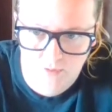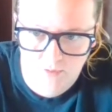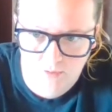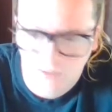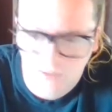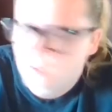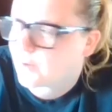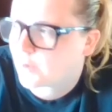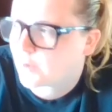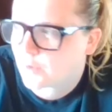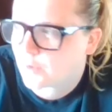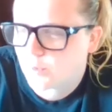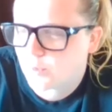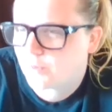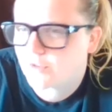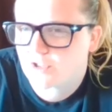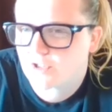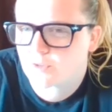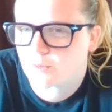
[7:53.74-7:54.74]
I don't know, the
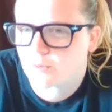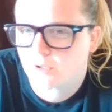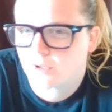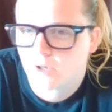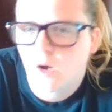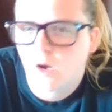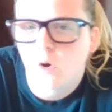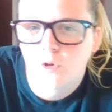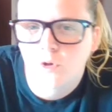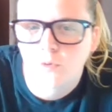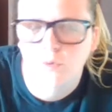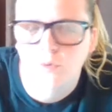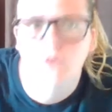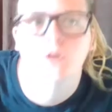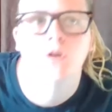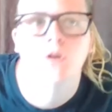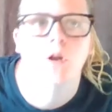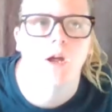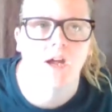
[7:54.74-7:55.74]
movie just wouldn't go. You
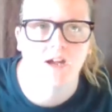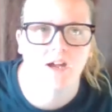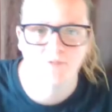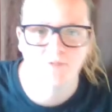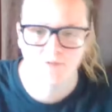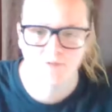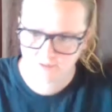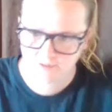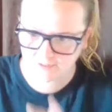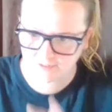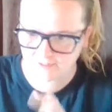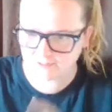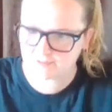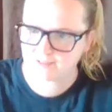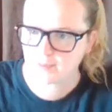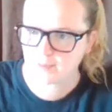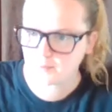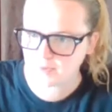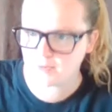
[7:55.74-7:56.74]
wouldn't have like these
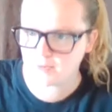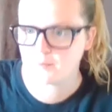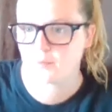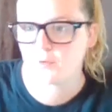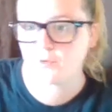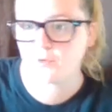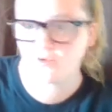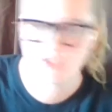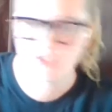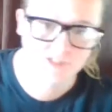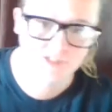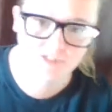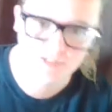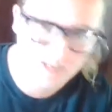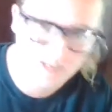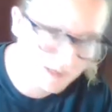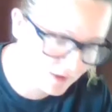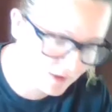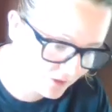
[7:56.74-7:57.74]
set people who cheated
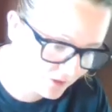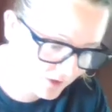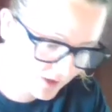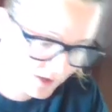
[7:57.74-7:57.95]
death